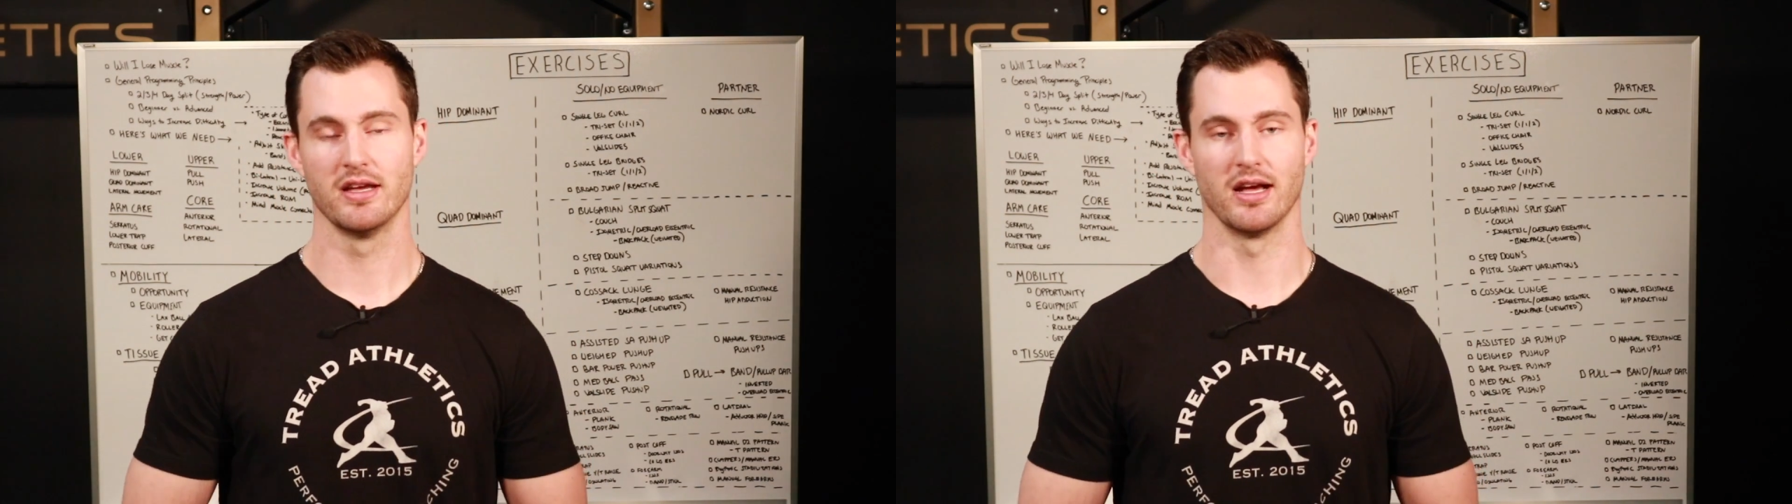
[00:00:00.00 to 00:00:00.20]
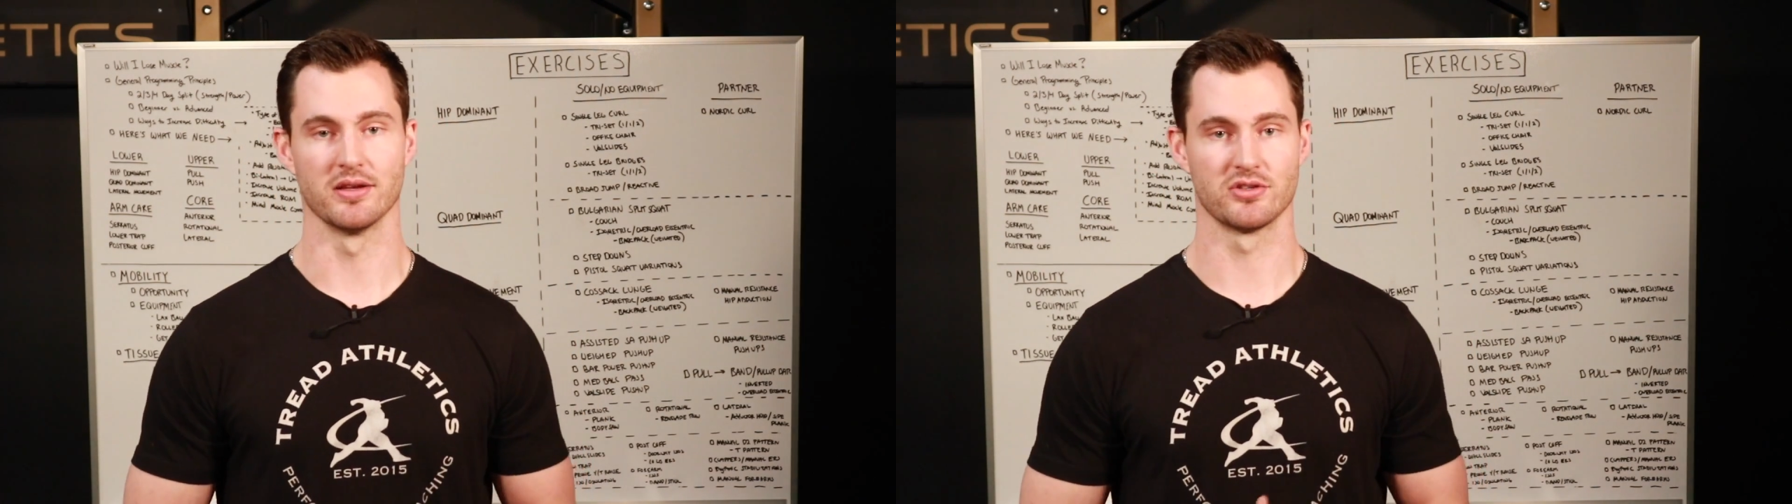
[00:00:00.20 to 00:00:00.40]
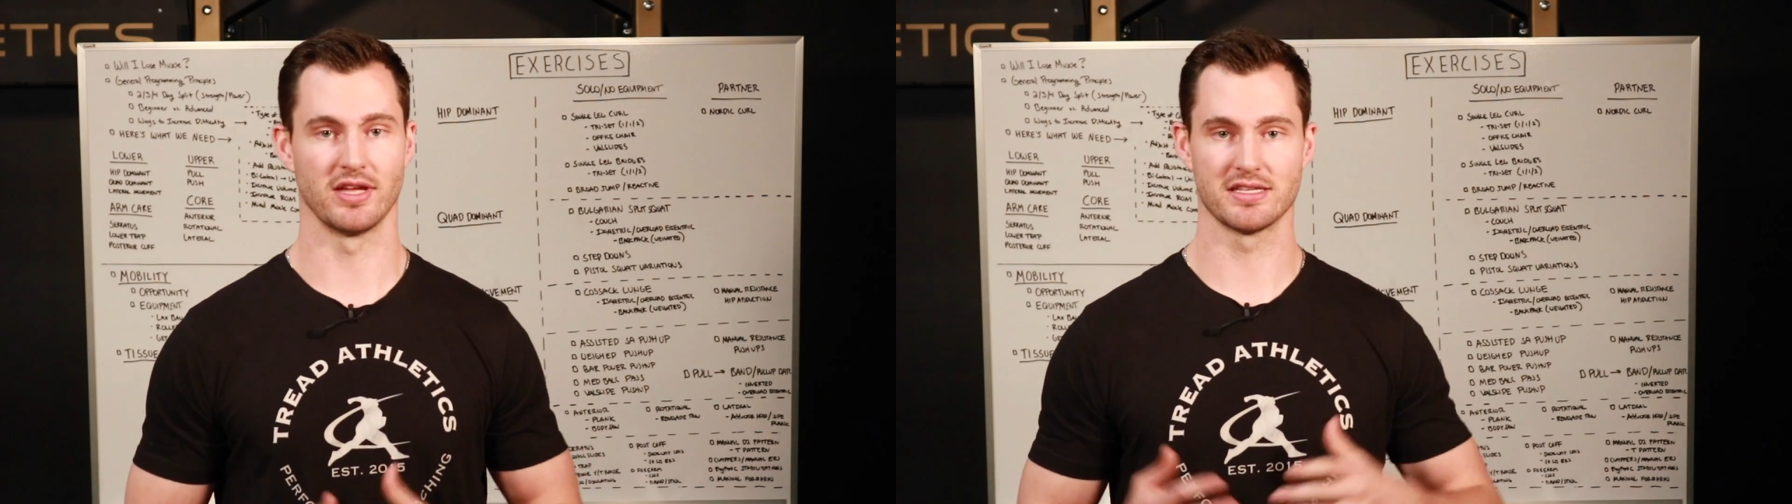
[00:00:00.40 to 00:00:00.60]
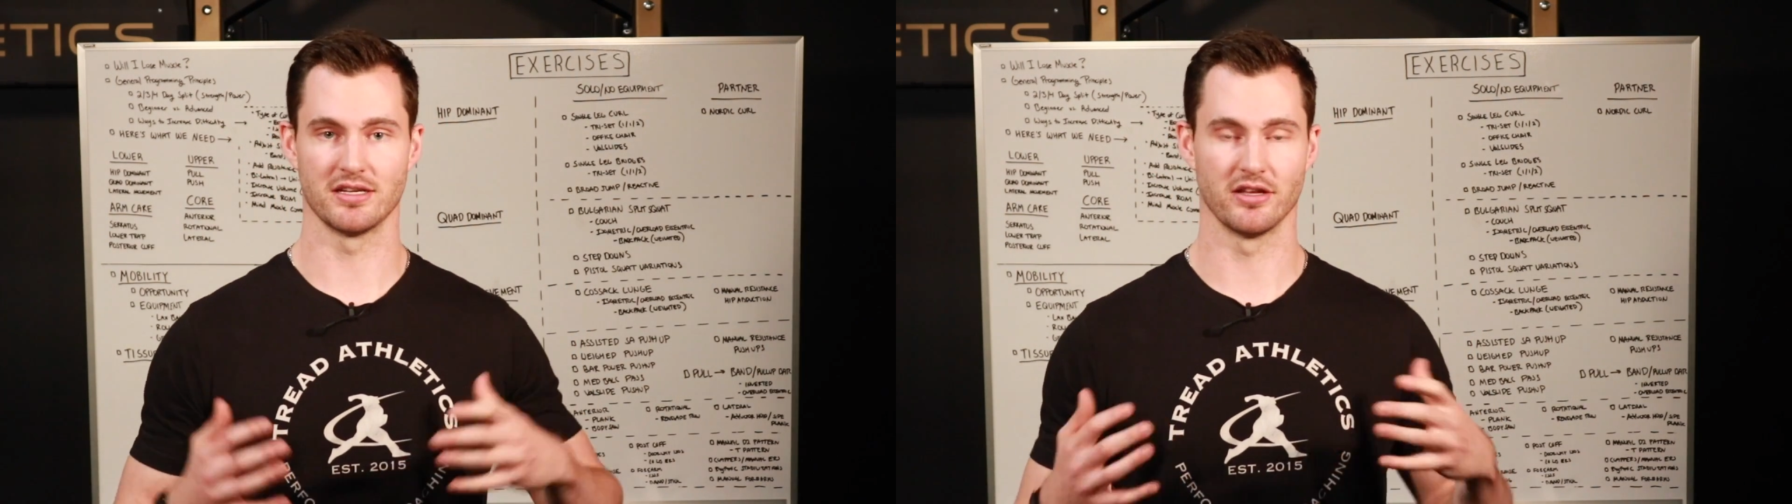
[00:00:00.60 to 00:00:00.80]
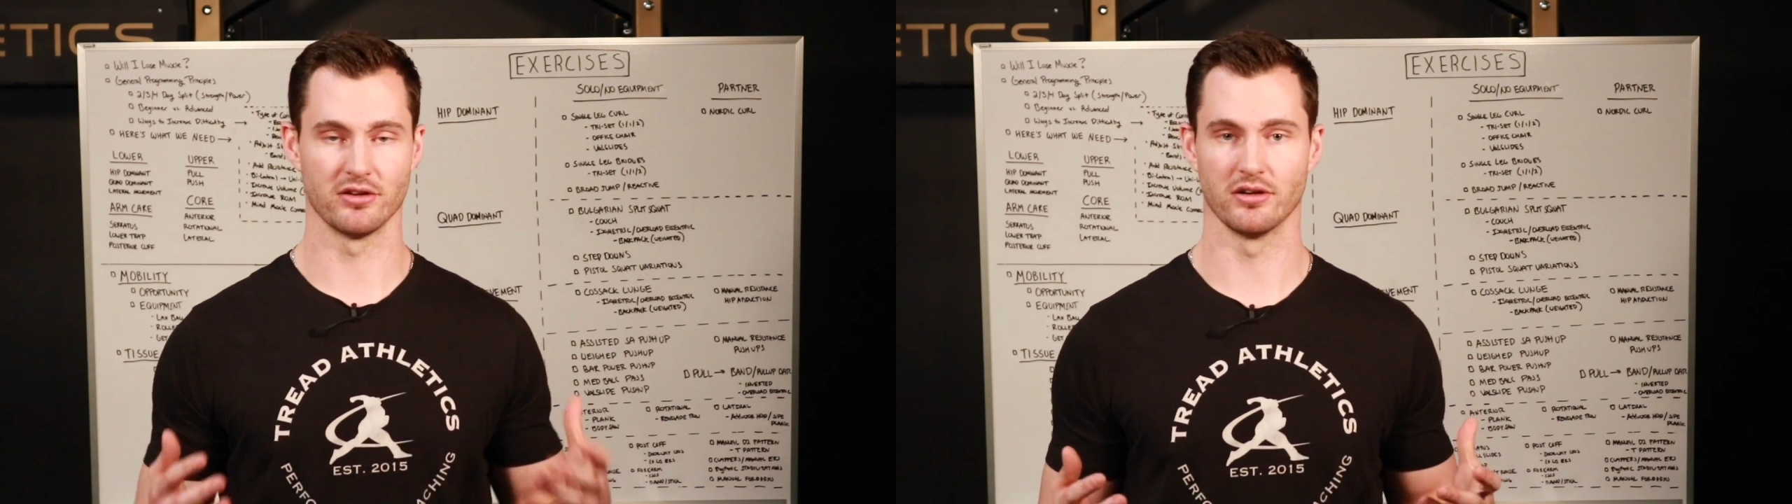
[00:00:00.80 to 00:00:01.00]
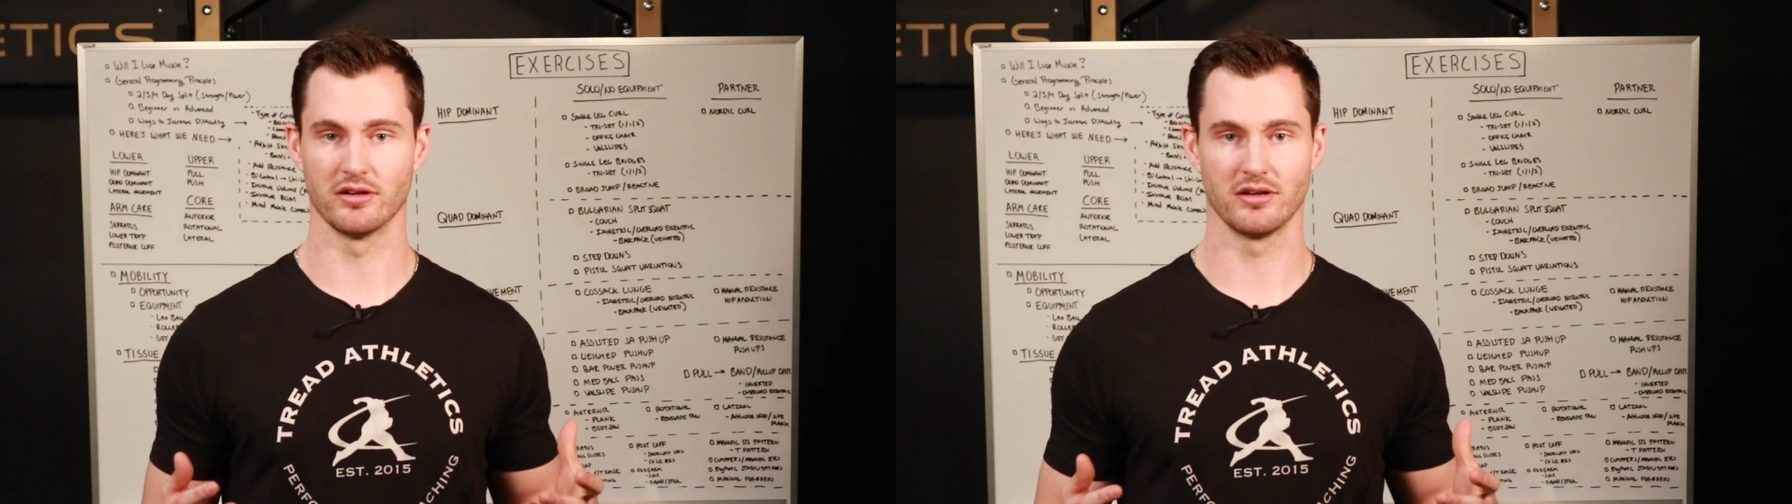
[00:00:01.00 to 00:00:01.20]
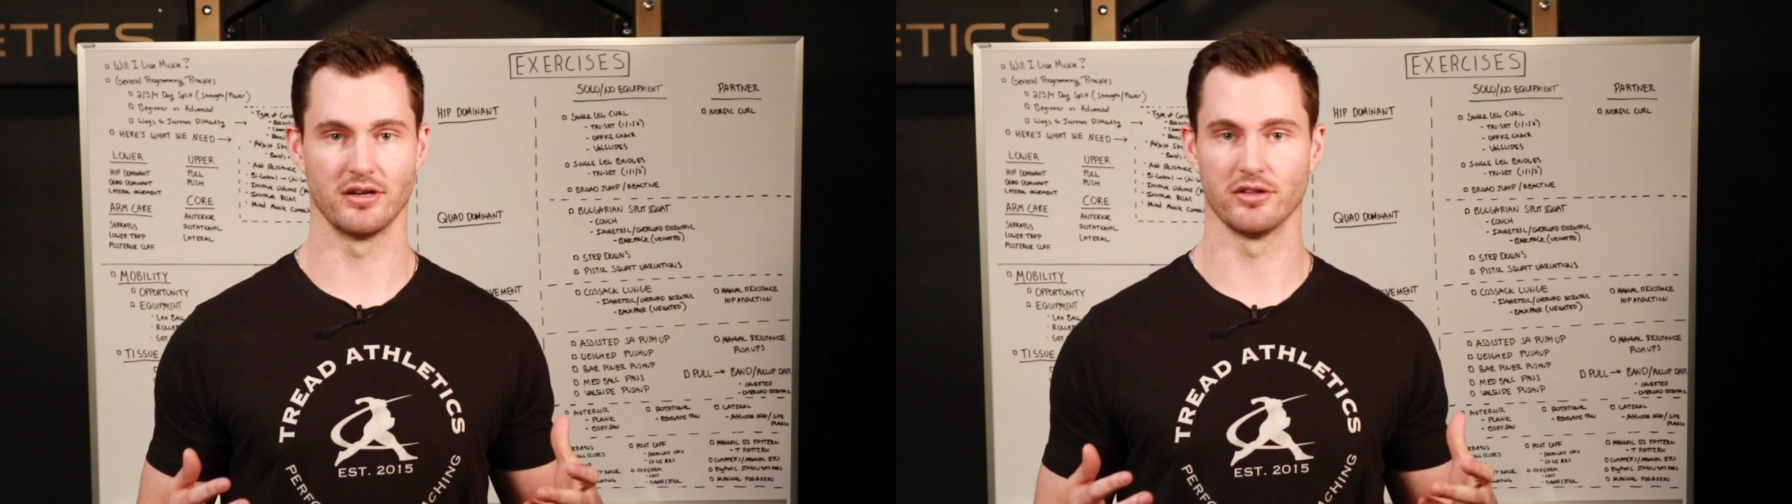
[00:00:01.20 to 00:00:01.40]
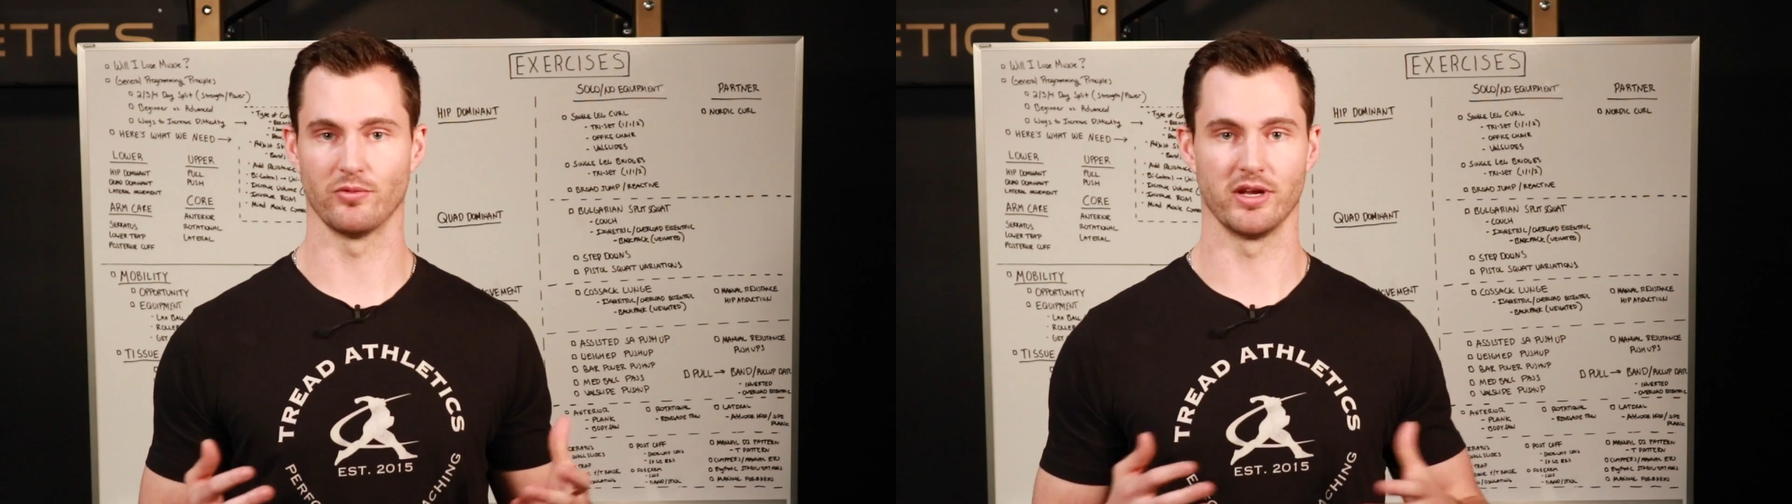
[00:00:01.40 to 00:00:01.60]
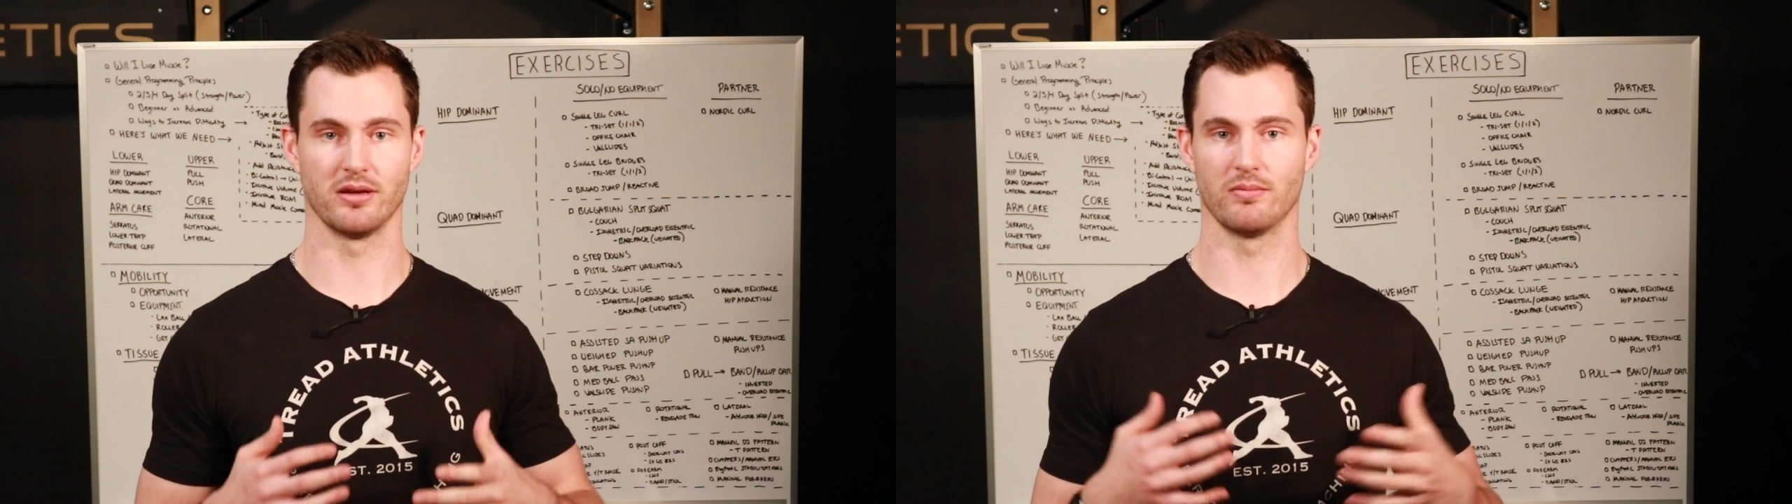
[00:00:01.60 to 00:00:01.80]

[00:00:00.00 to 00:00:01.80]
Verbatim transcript: Uh, so that's another, another way,